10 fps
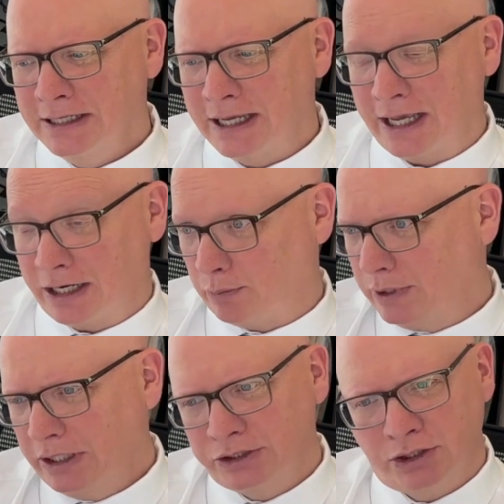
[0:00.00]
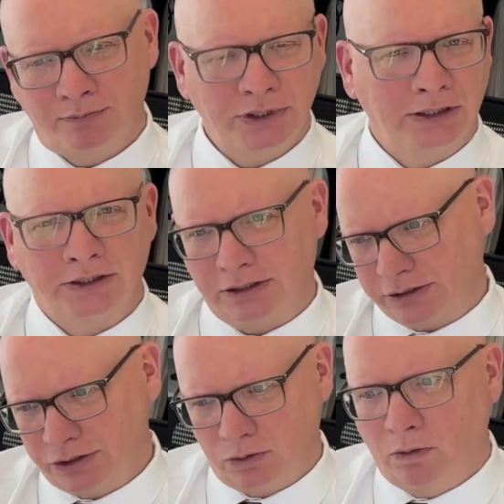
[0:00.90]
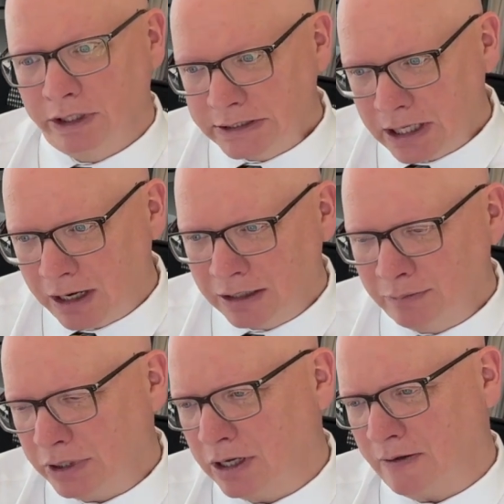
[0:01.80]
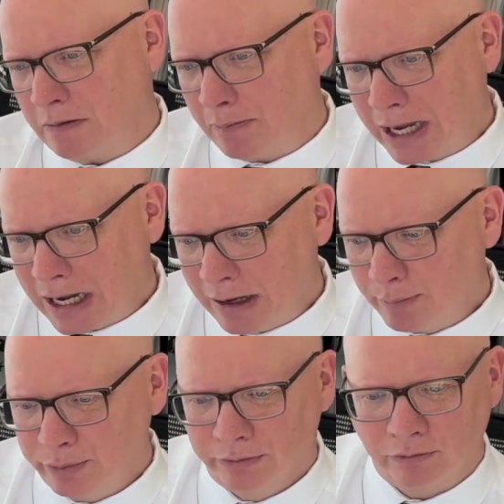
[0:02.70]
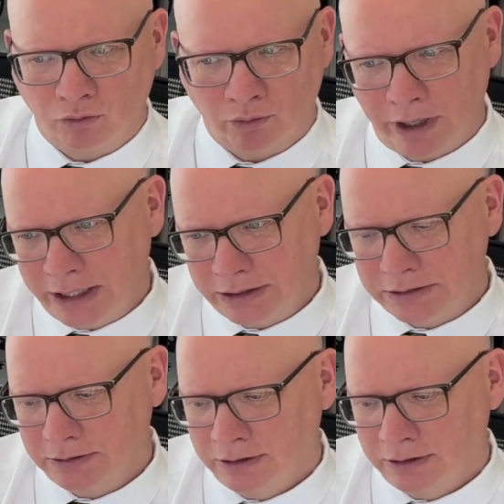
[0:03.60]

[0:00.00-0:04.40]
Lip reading: and I really jumped into the storytelling behind the map. Great.